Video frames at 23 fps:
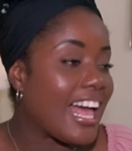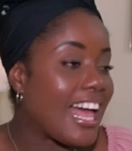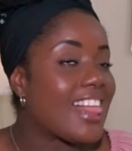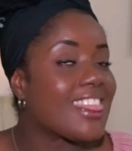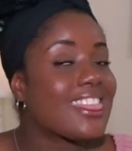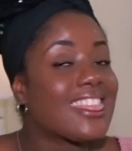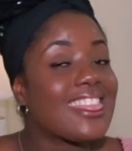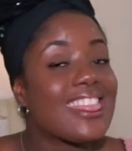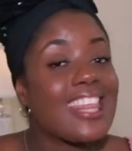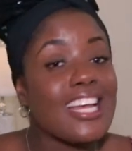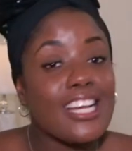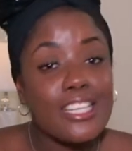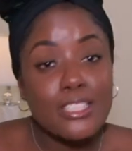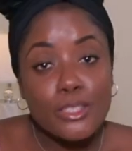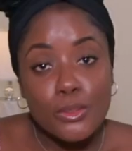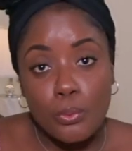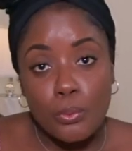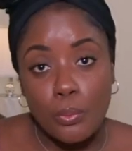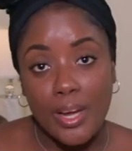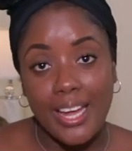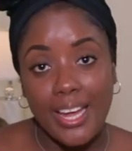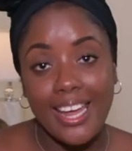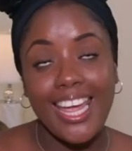and that
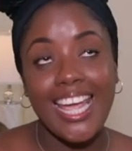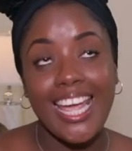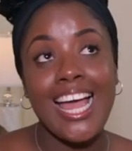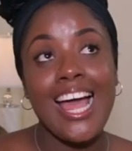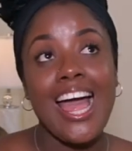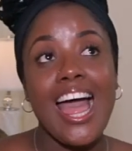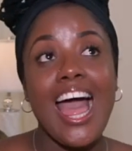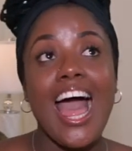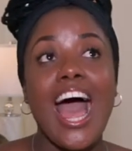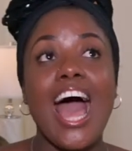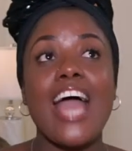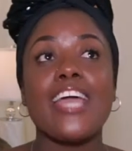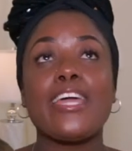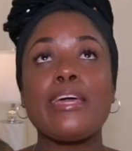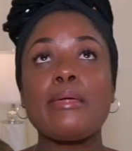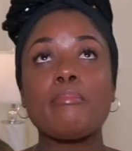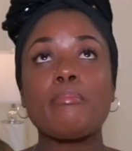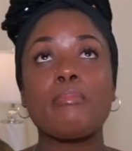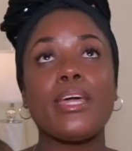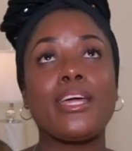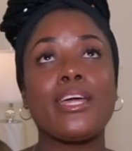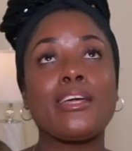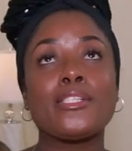way I
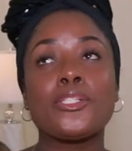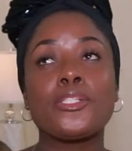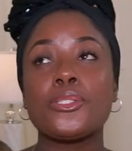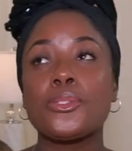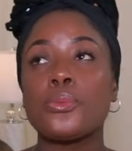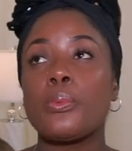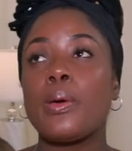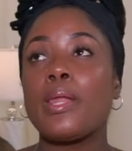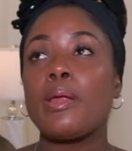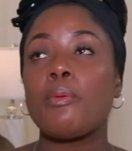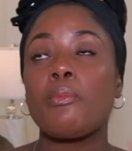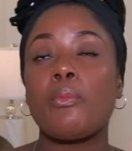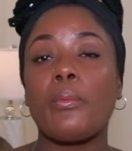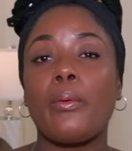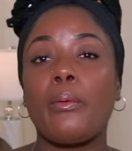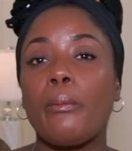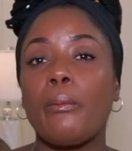can pick and choose when I'm